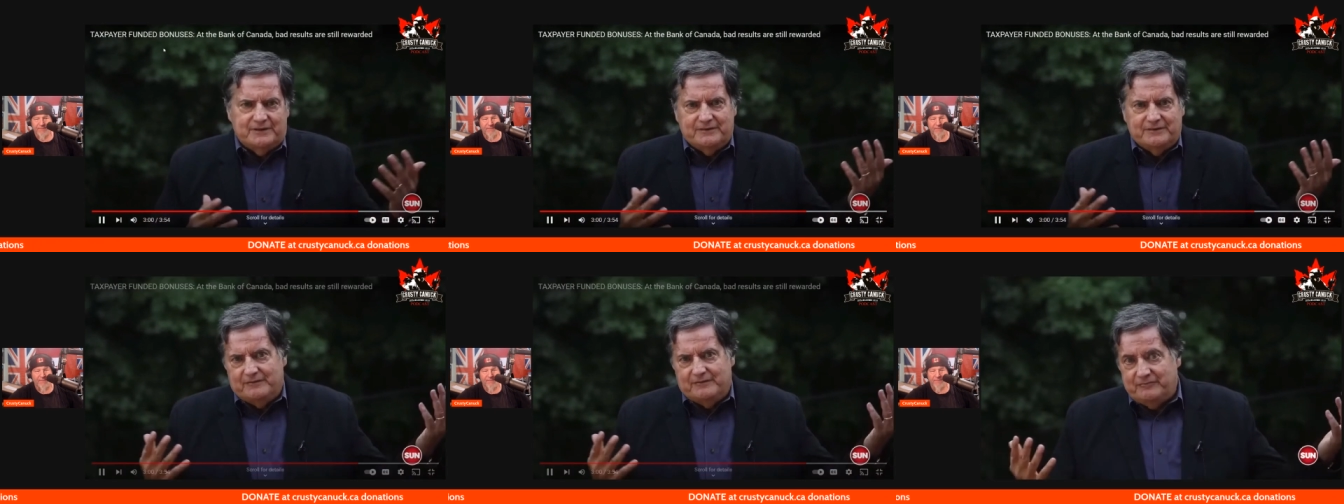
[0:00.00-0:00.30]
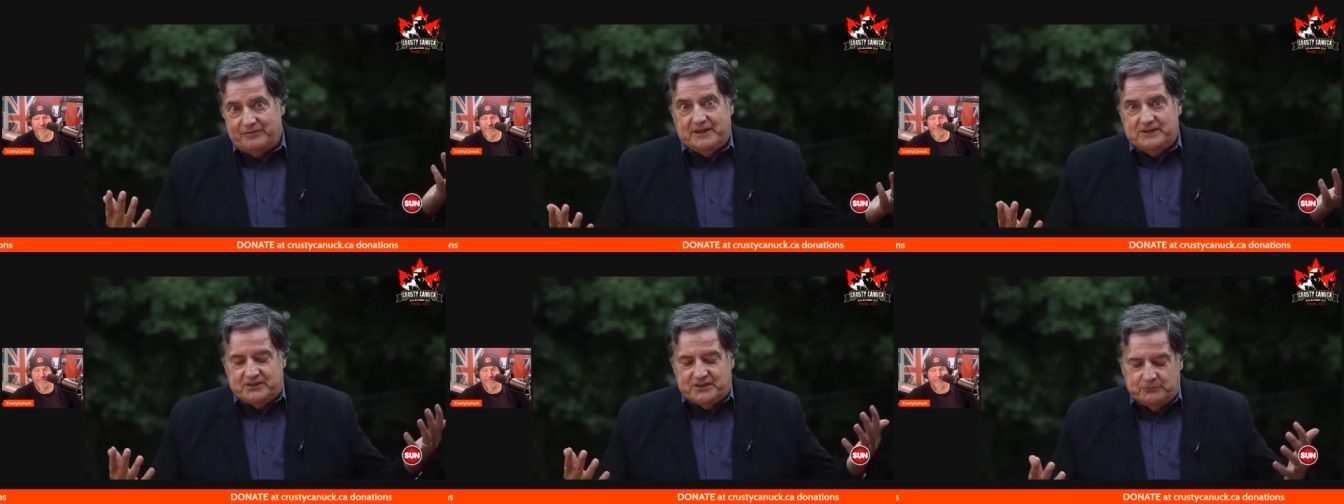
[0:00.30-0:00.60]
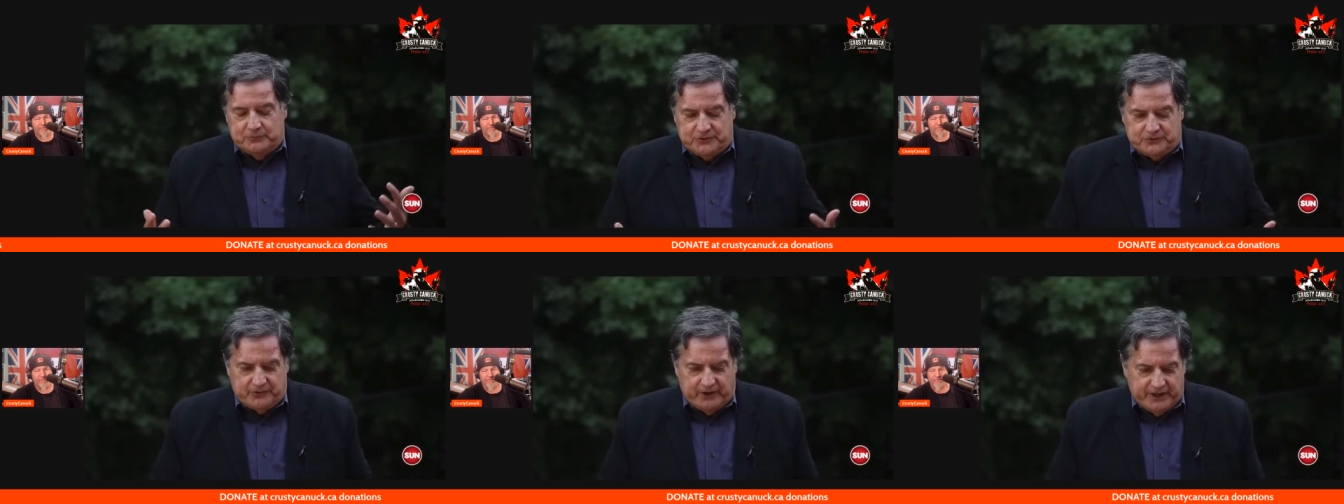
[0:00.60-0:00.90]
and
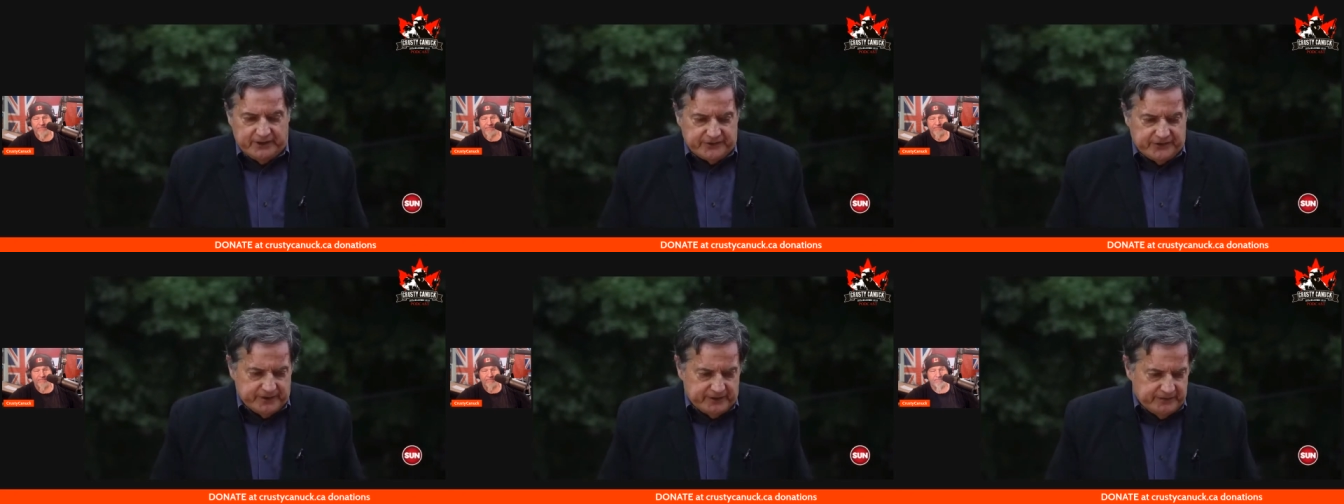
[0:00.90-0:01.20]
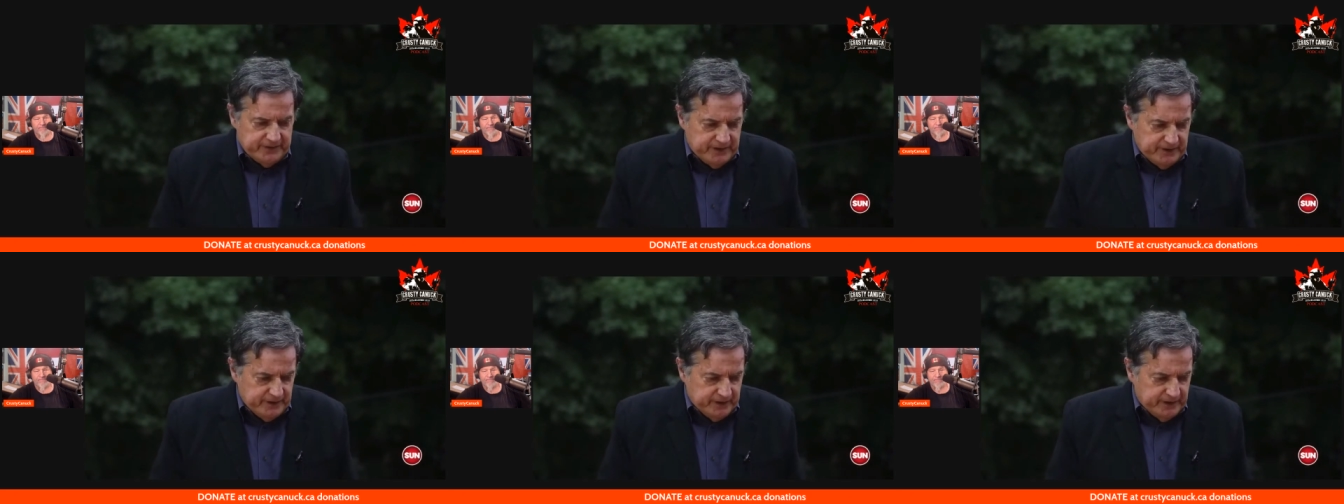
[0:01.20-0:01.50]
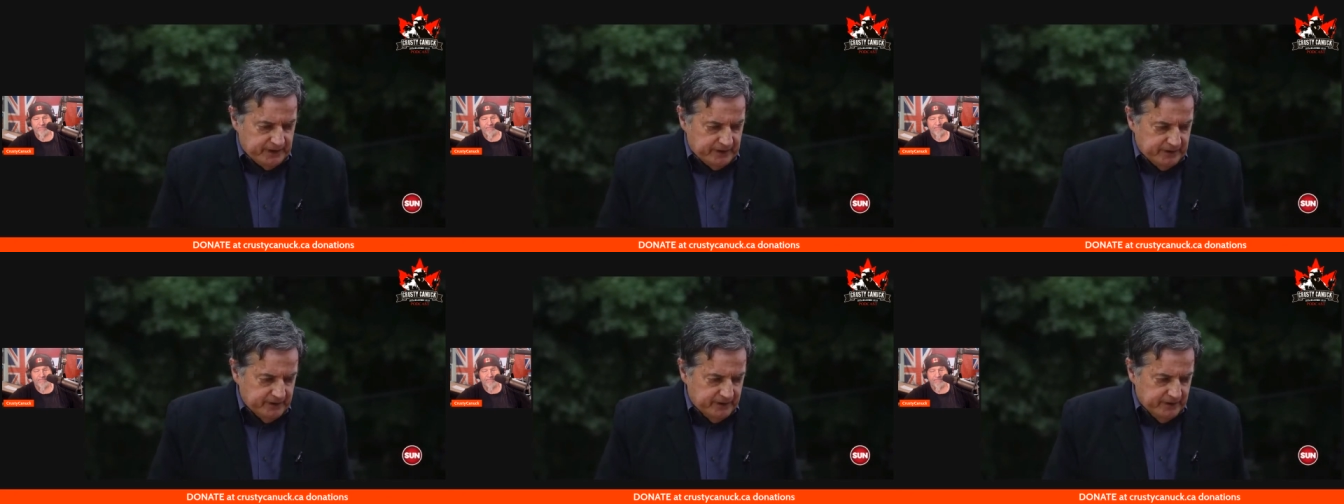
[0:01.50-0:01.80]
inflation was rising,
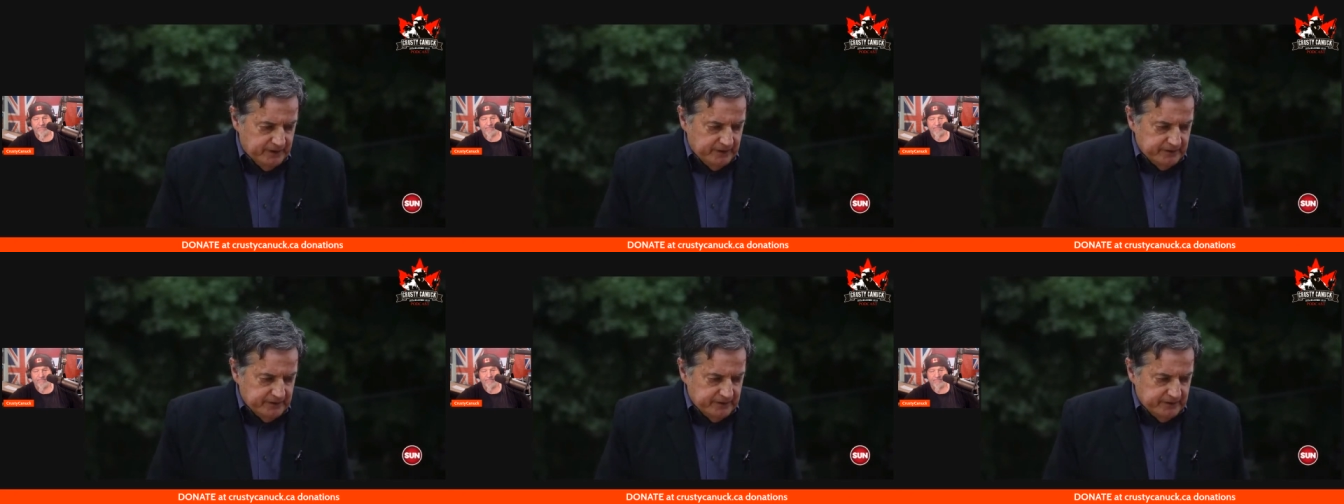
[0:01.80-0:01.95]
the uh,